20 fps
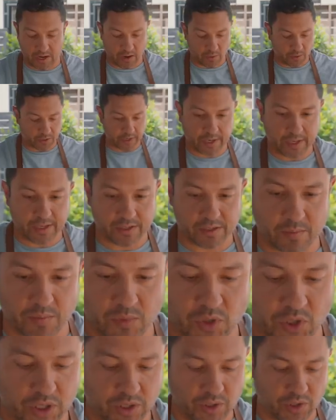now we're gonna get
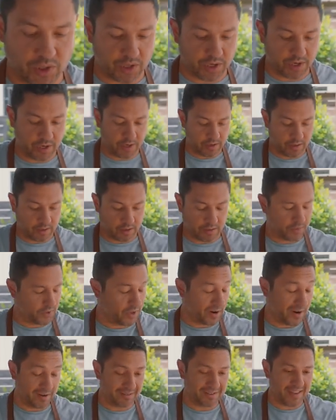some ginger. I'm
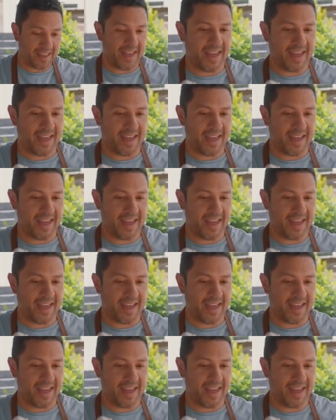sorry.